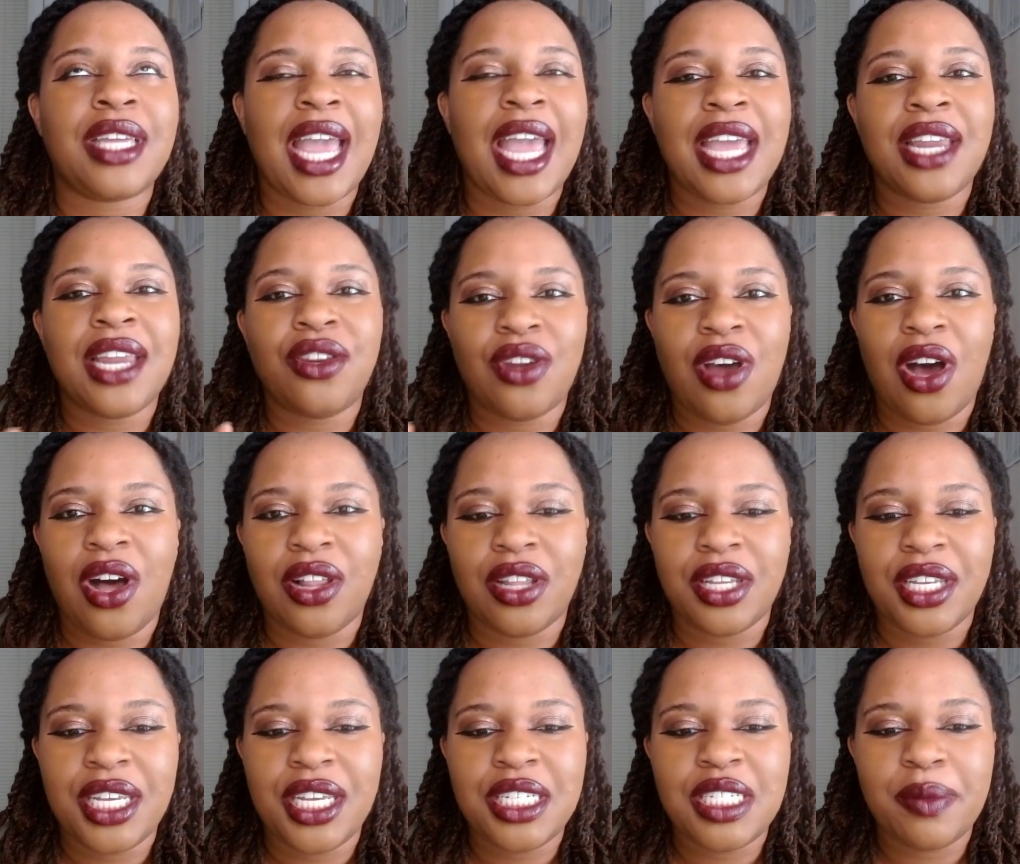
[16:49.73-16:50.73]
gain
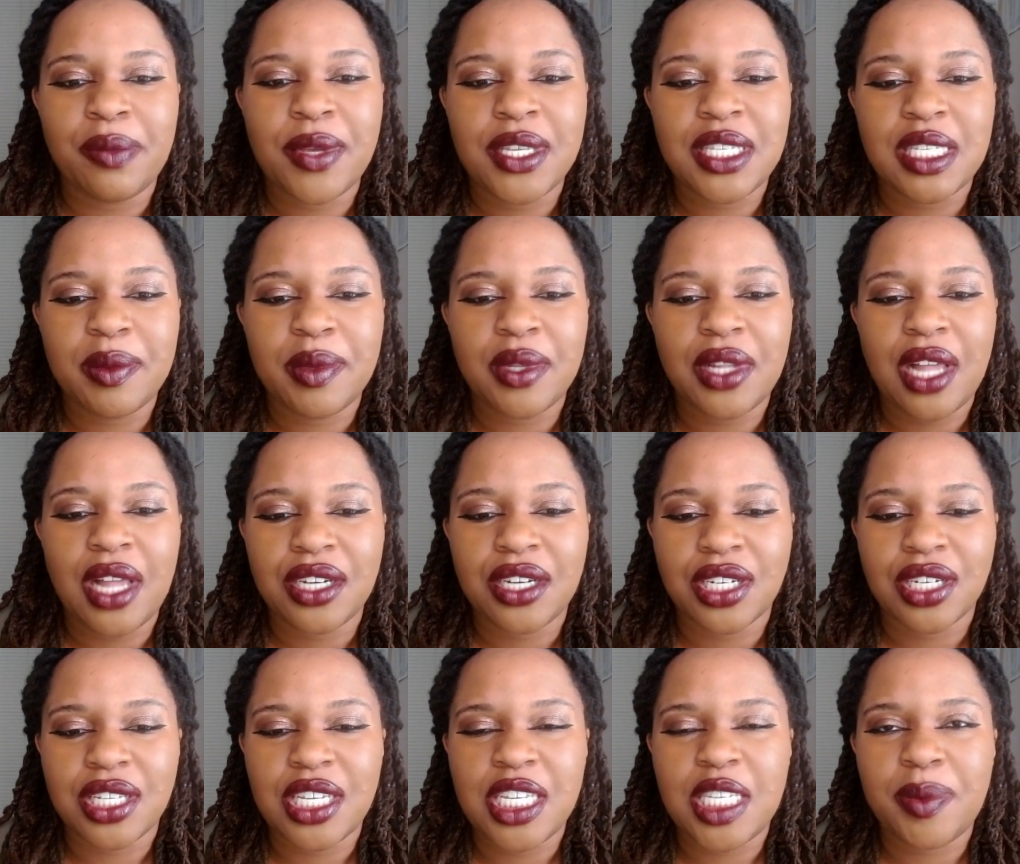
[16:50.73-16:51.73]
knowledge,
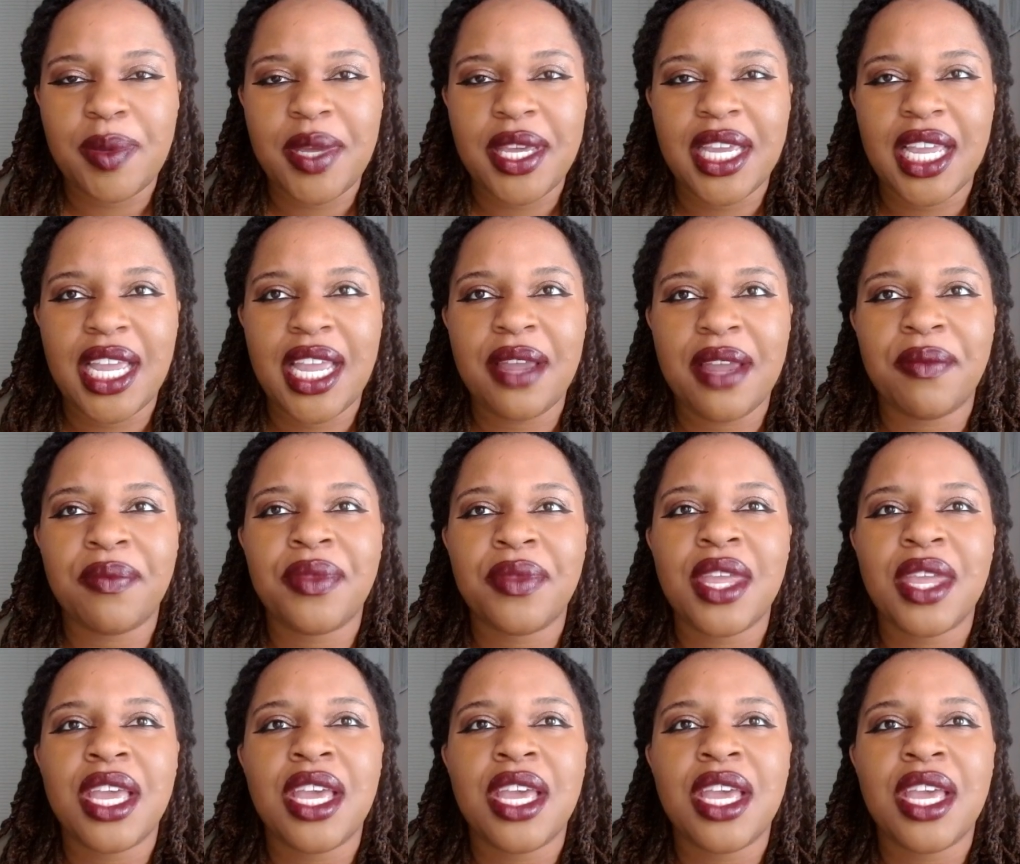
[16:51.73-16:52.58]
epistemologically speaking.